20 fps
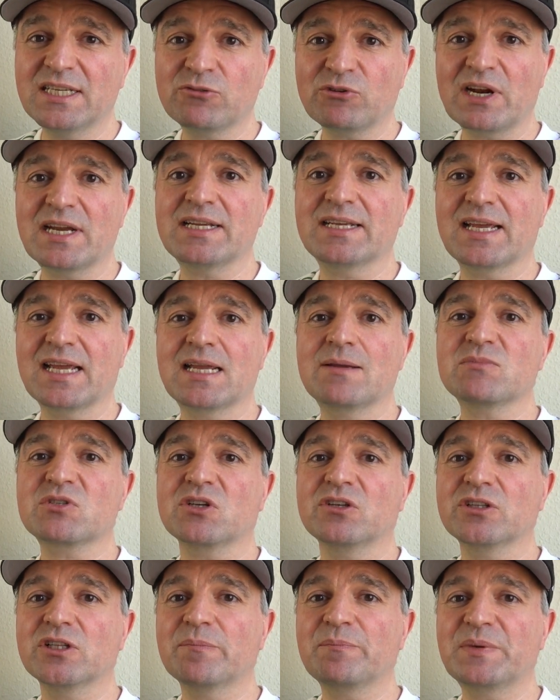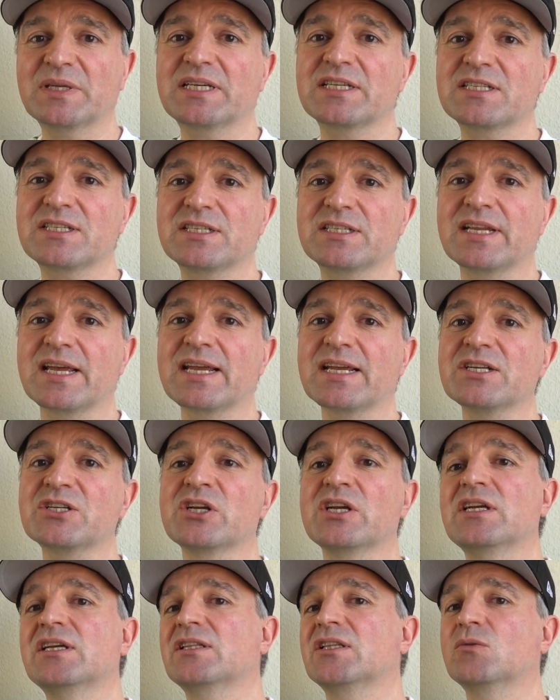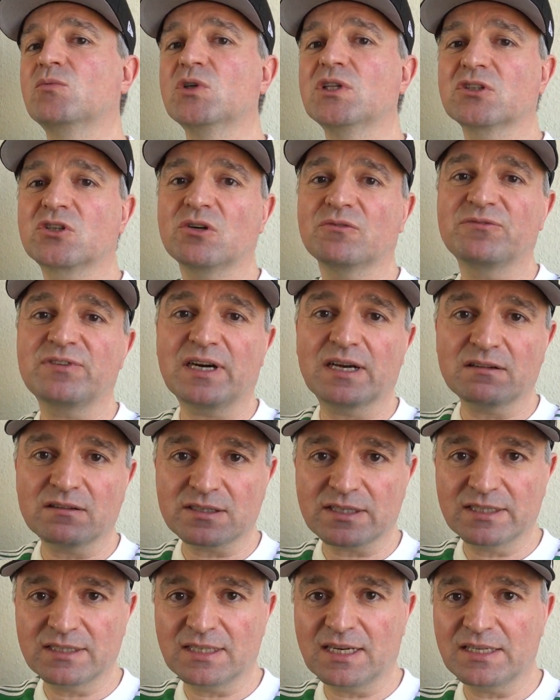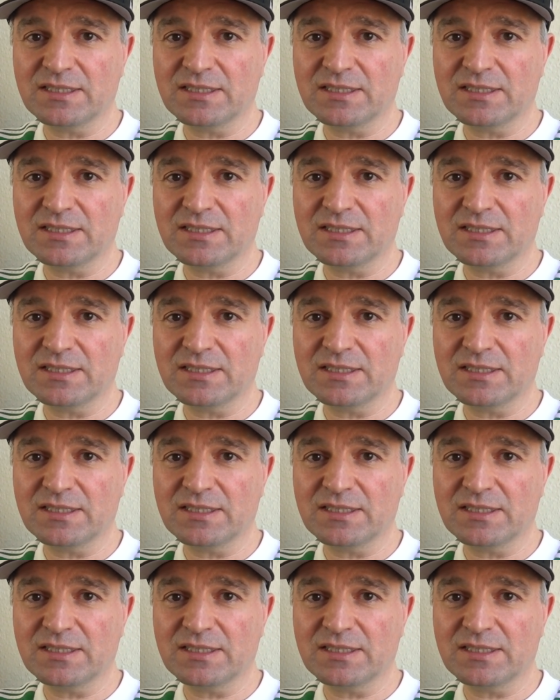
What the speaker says: great games on the biggest stage. The World Cup finals in